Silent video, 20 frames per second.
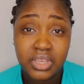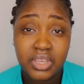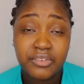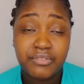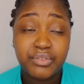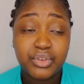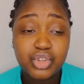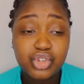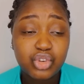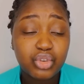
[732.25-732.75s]

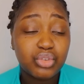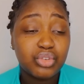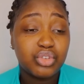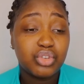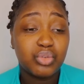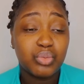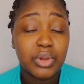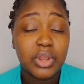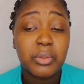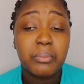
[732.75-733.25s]
If I showed
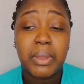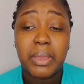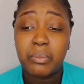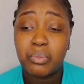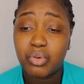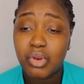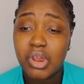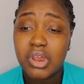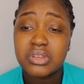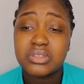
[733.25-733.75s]
you one of my
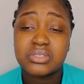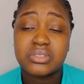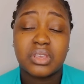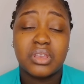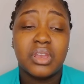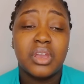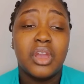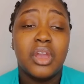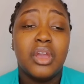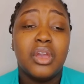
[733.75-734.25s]
bras,
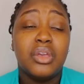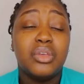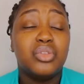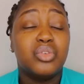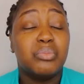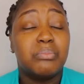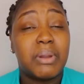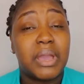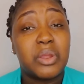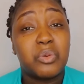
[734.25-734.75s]

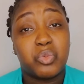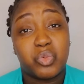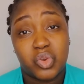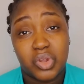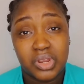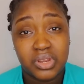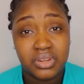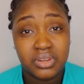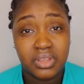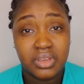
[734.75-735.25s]
you might
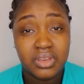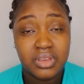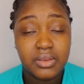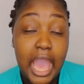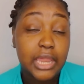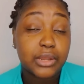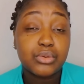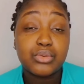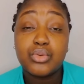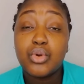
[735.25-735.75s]
run.
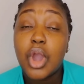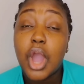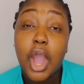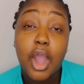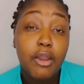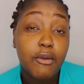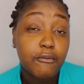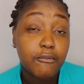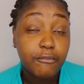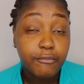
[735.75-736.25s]
I don't know
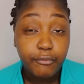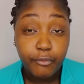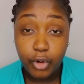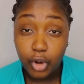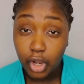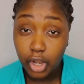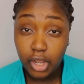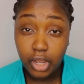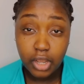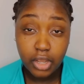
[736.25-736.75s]
how
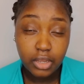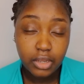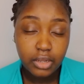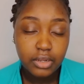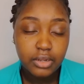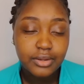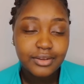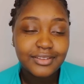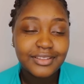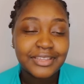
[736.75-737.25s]
far
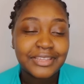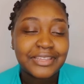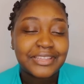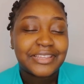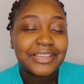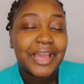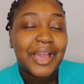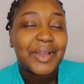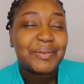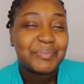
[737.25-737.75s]

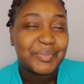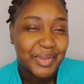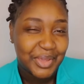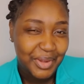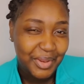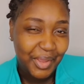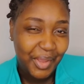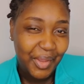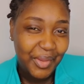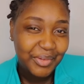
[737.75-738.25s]
I'm
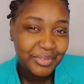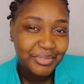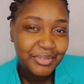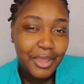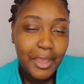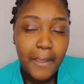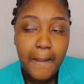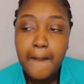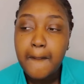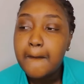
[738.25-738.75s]
gonna go,
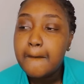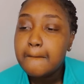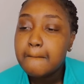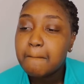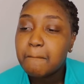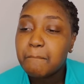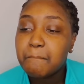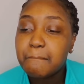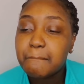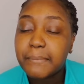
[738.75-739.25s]

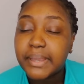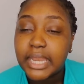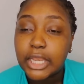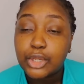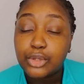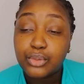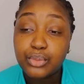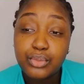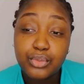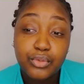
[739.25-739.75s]
but I
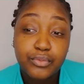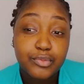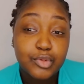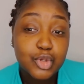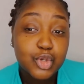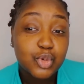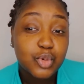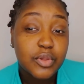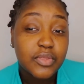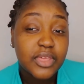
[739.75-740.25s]
do know for
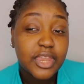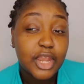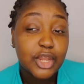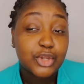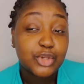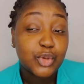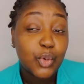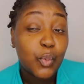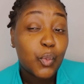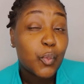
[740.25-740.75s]
sure that I
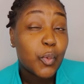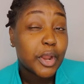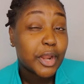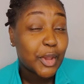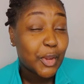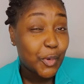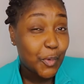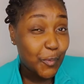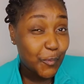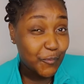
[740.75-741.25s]
don't want
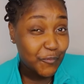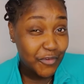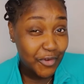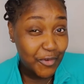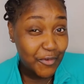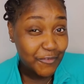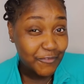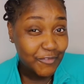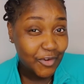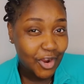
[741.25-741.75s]
to go
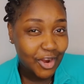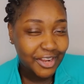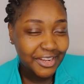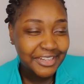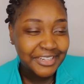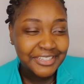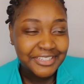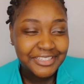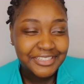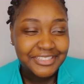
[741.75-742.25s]
very far
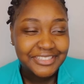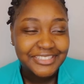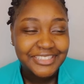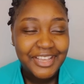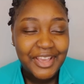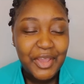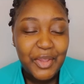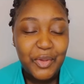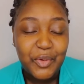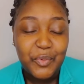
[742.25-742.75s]

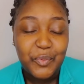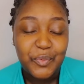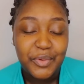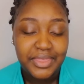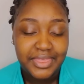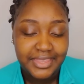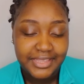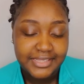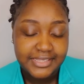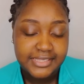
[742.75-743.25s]

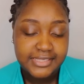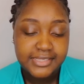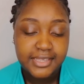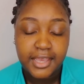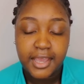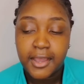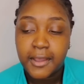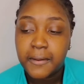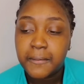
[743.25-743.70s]
with this.